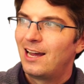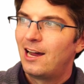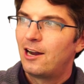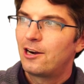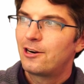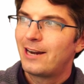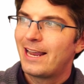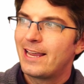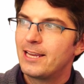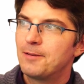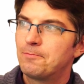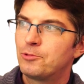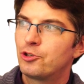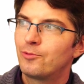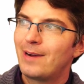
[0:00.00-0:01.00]
are a
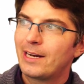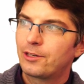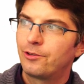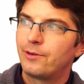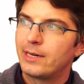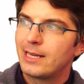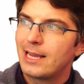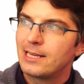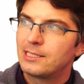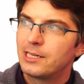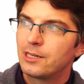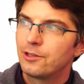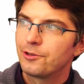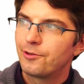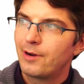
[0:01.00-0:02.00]
directory, a
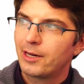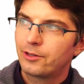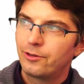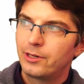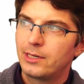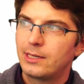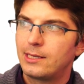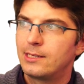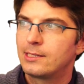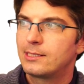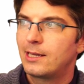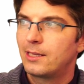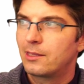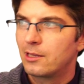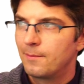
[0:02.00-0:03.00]
single directory
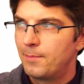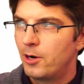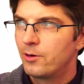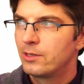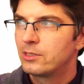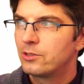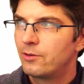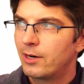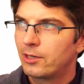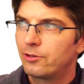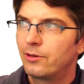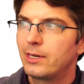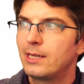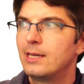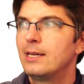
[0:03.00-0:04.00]
inside the components
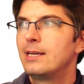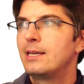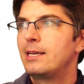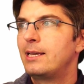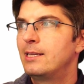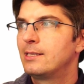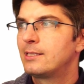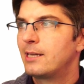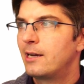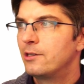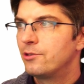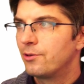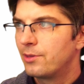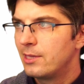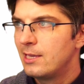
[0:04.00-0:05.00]
directory,
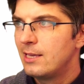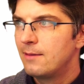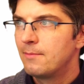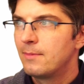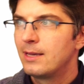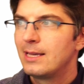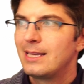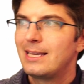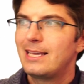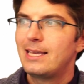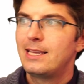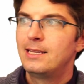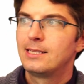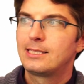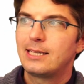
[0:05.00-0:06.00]
inside your theme,
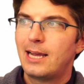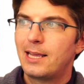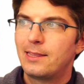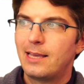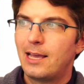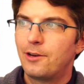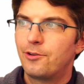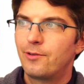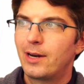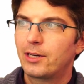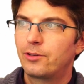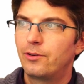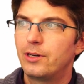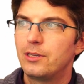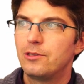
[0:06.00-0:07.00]
inside that
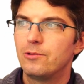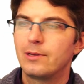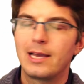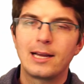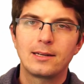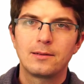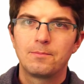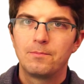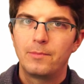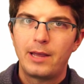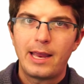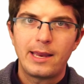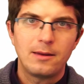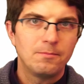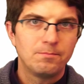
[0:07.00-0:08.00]
directory, you get
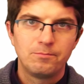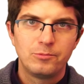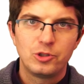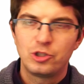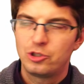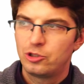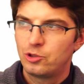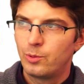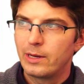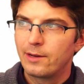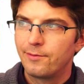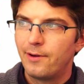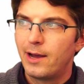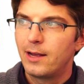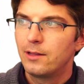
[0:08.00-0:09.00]
a twig
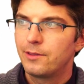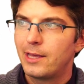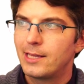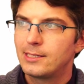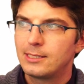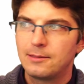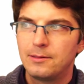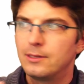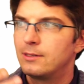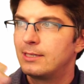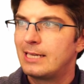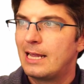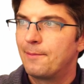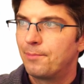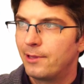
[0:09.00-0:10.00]
file, that's the
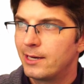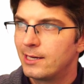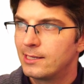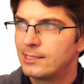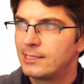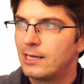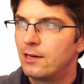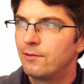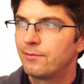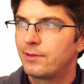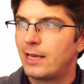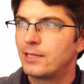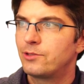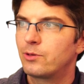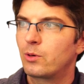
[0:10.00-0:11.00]
template itself,
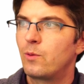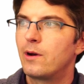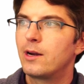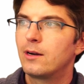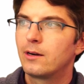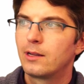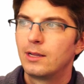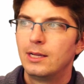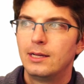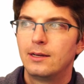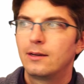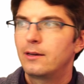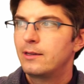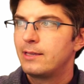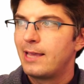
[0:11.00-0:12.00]
that's required.
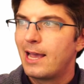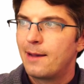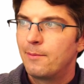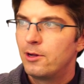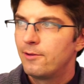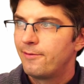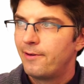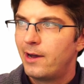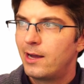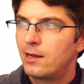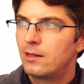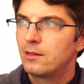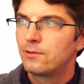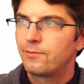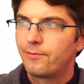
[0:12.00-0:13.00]
A YAML
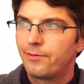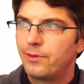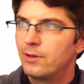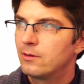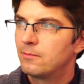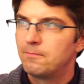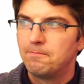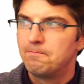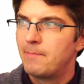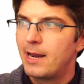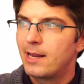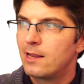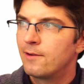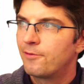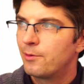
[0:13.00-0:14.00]
file of the
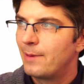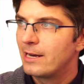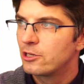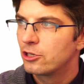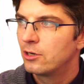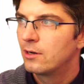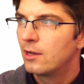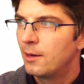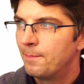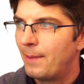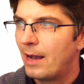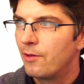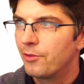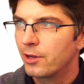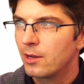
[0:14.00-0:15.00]
meta information
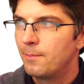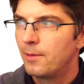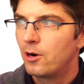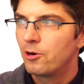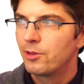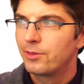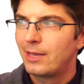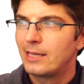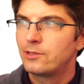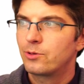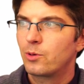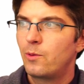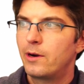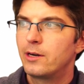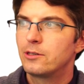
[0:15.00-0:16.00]
about the component, that's
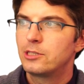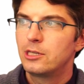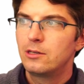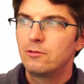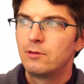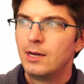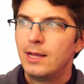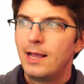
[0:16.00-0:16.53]
required too.